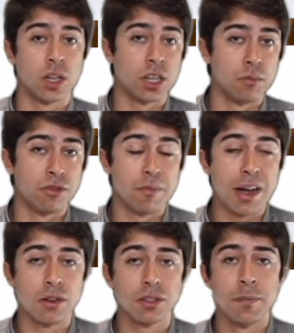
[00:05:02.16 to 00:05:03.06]
can move
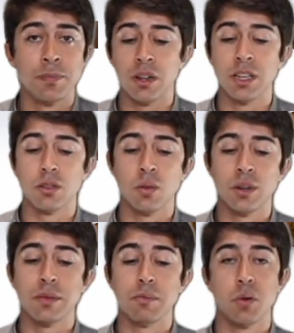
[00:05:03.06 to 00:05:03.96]
about. It's
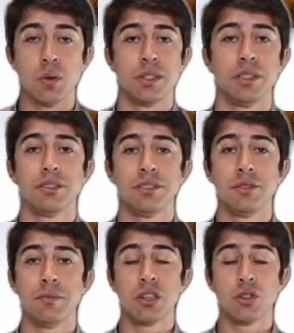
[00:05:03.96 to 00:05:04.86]
always important to
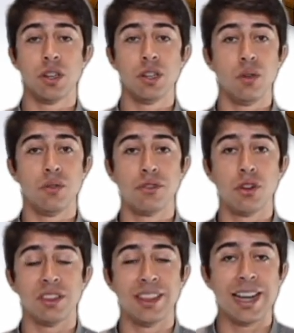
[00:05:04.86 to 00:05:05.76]
make sure you've
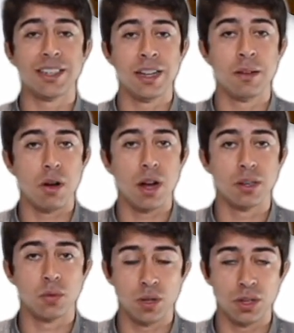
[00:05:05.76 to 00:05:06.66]
got that in mind
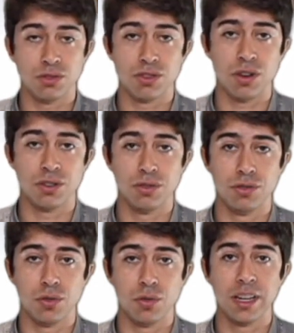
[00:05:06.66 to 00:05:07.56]
when you start
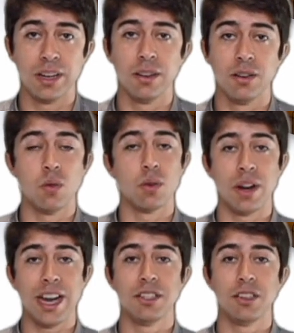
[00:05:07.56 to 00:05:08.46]
drawing or
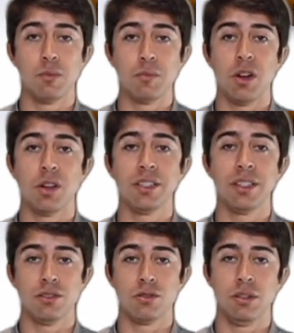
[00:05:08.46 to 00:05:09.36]
creating your part in
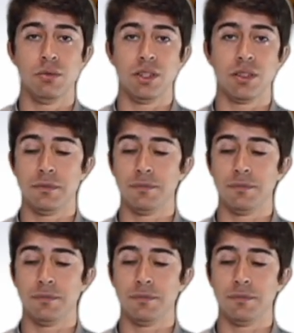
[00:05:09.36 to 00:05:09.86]
SolidWorks.